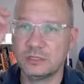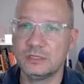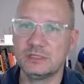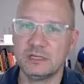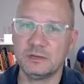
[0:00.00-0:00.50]

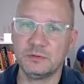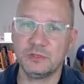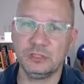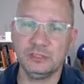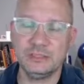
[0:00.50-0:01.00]

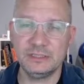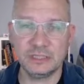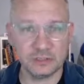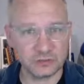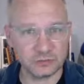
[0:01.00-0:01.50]
sample
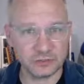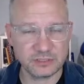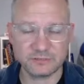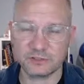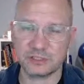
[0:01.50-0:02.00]
data
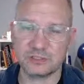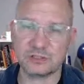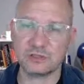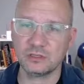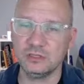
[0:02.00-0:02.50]
source, if I can
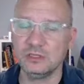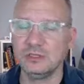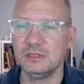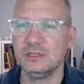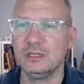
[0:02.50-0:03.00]
talk.
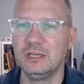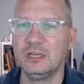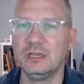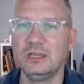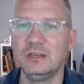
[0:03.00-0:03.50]

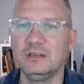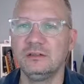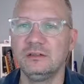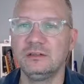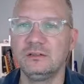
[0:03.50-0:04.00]

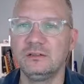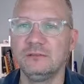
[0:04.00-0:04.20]
And